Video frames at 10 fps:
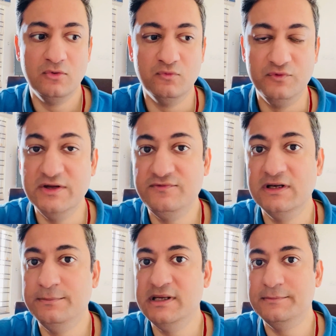we
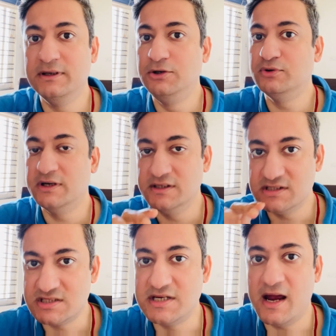will be able to
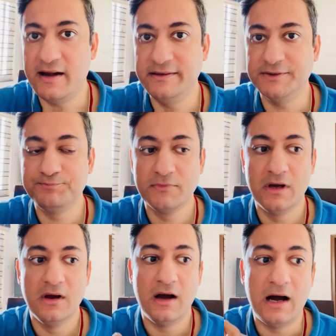understand
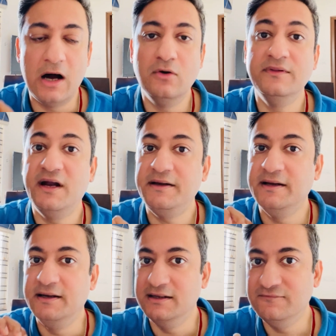how that
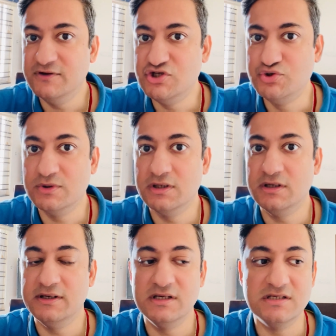
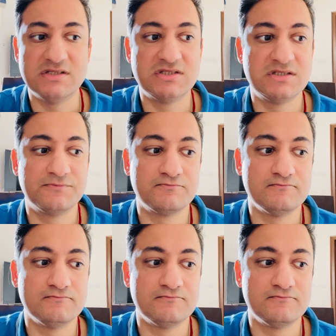individual is